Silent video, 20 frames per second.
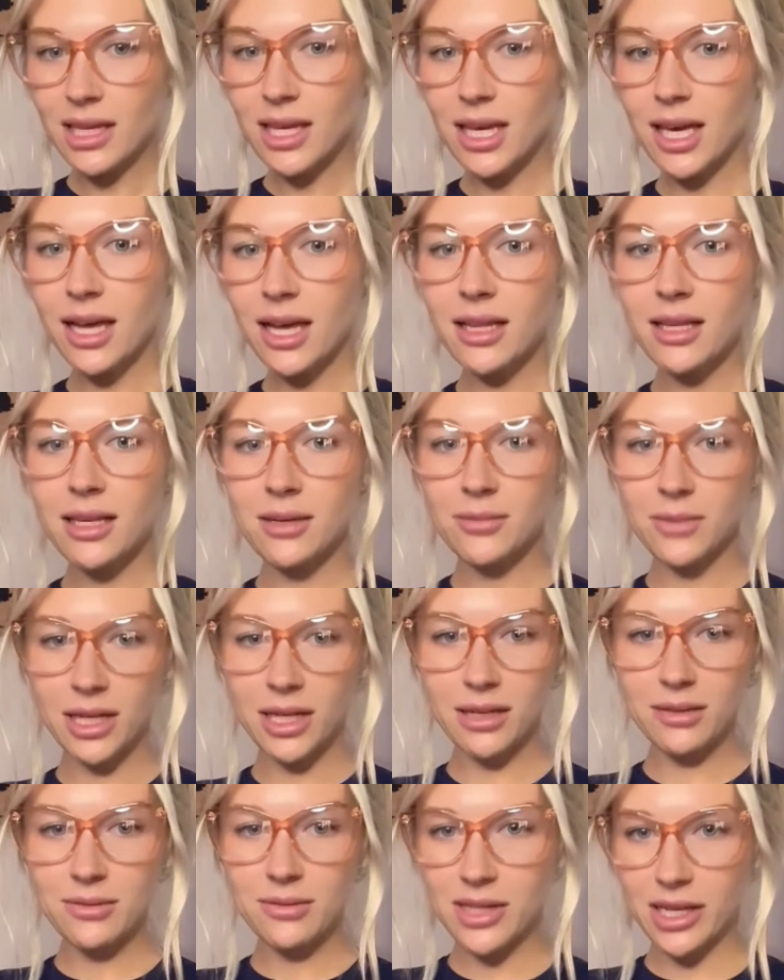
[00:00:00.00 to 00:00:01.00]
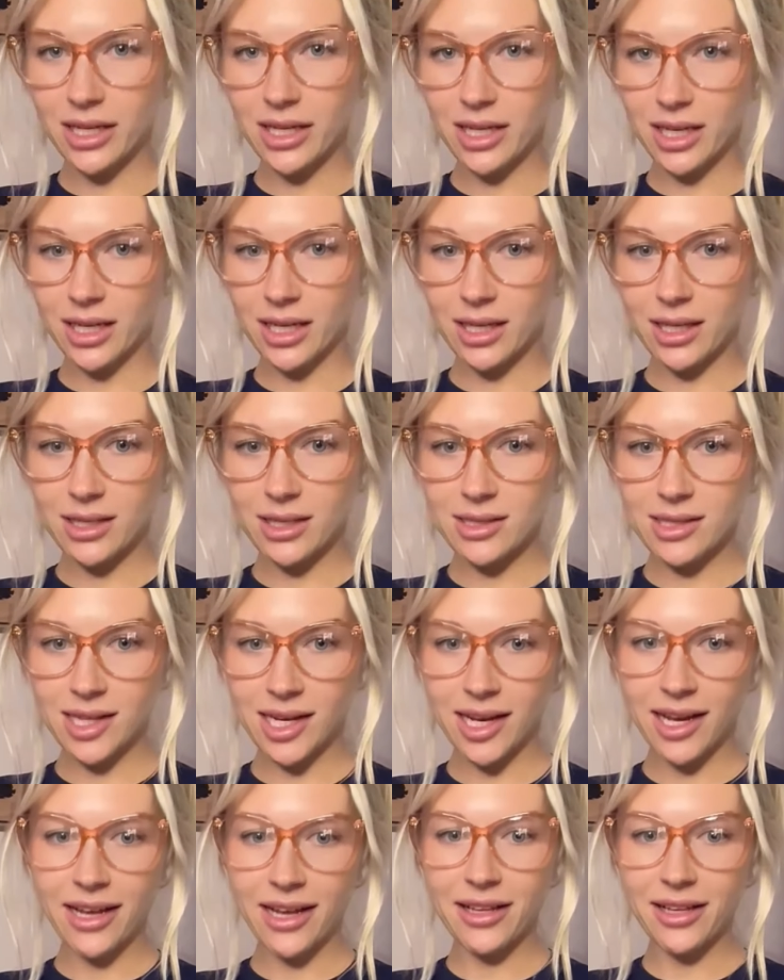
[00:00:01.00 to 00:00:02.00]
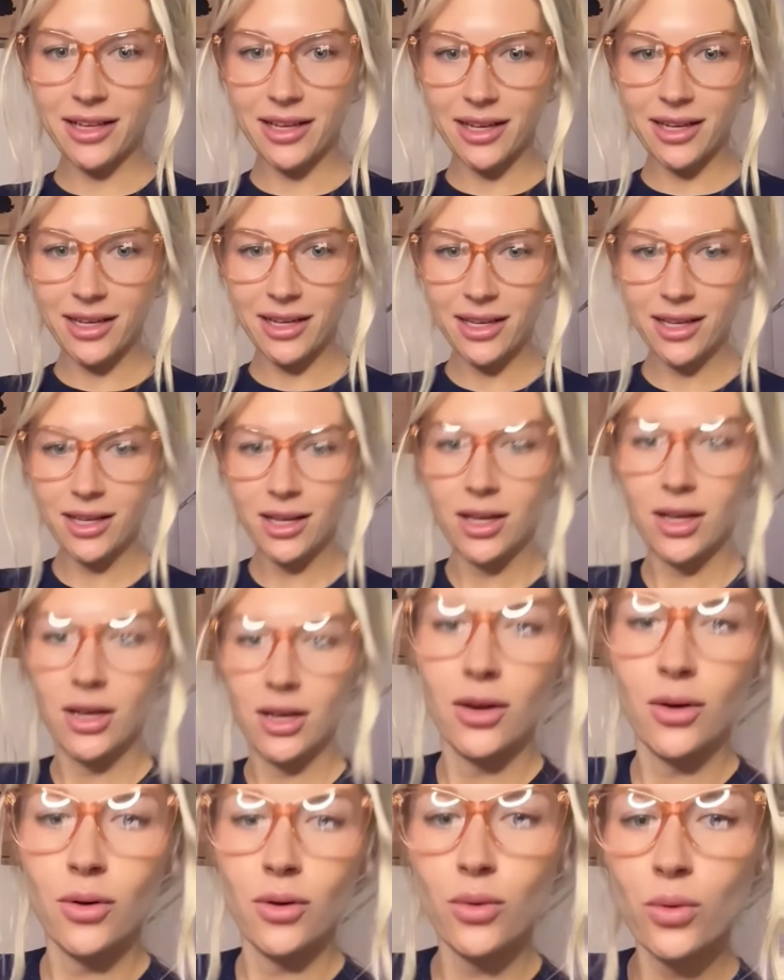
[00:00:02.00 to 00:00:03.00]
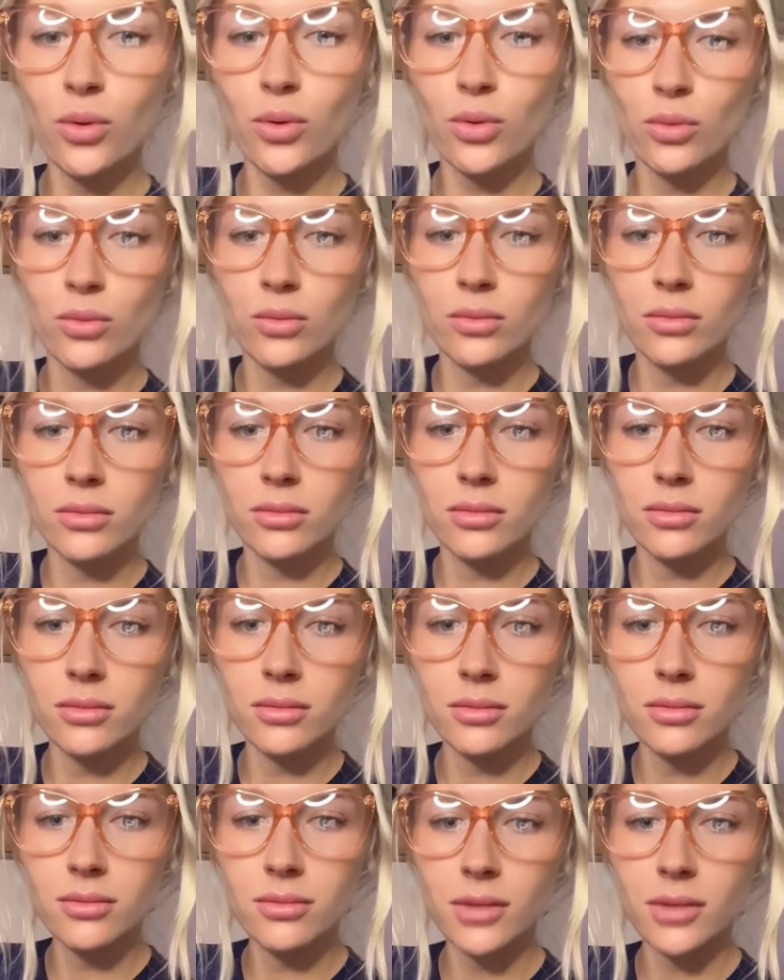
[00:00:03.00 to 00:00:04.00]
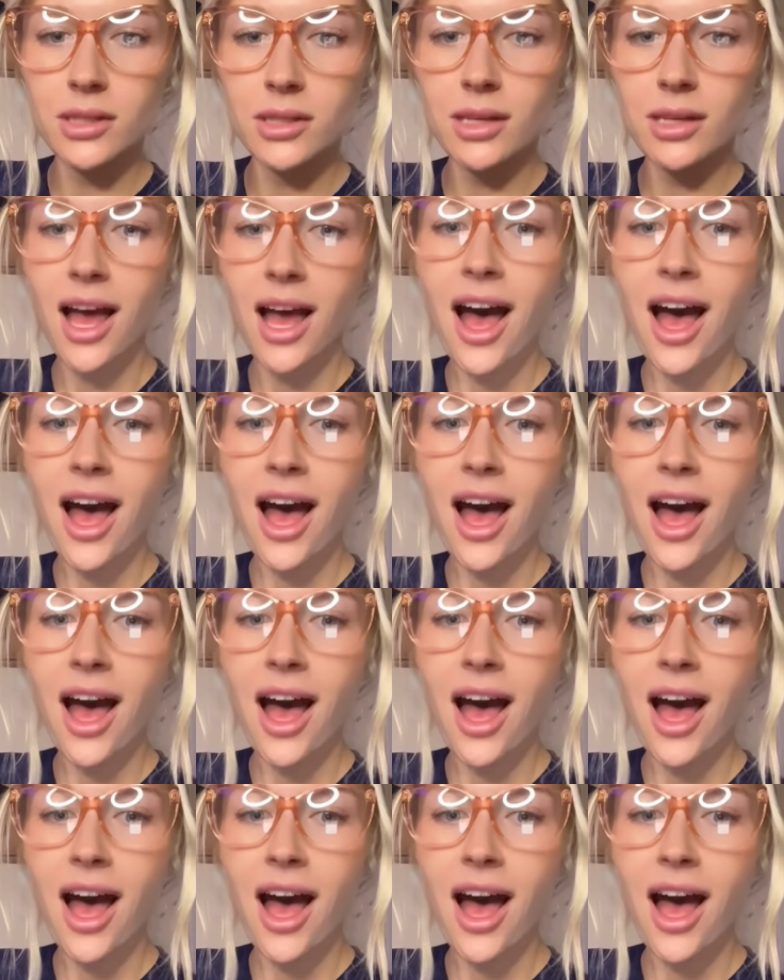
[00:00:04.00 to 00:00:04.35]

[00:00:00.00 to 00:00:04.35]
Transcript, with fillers: Kelly, my name's not Kelly, it's Kyla. Ooh, what's,